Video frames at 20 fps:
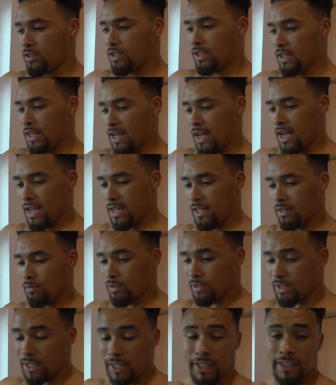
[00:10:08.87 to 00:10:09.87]
today.
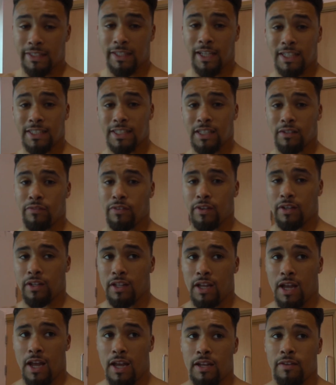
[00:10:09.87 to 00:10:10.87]
We're done and dusted for the
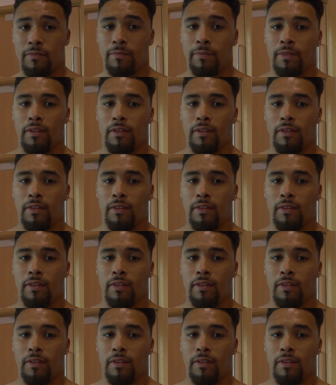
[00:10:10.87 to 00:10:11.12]
day.